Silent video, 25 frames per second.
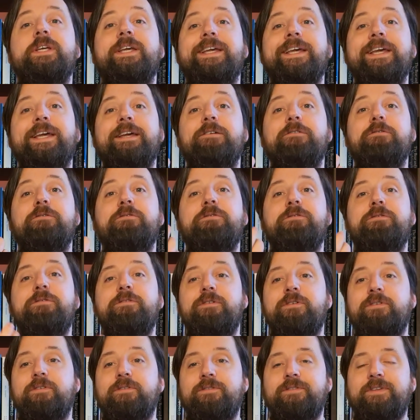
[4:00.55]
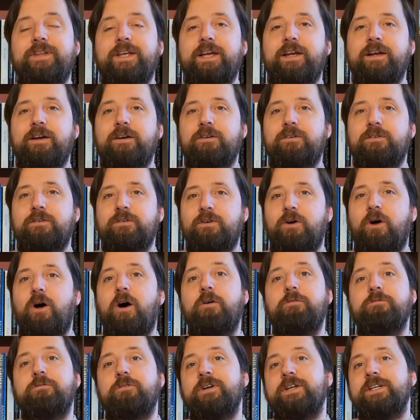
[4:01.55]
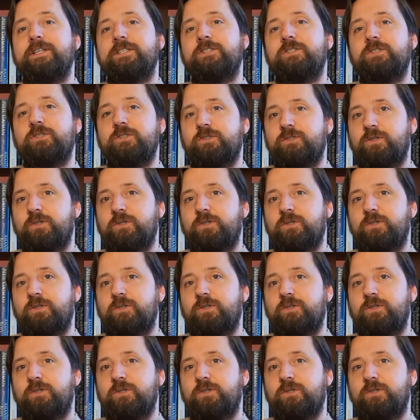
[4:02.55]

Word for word: give their offerings.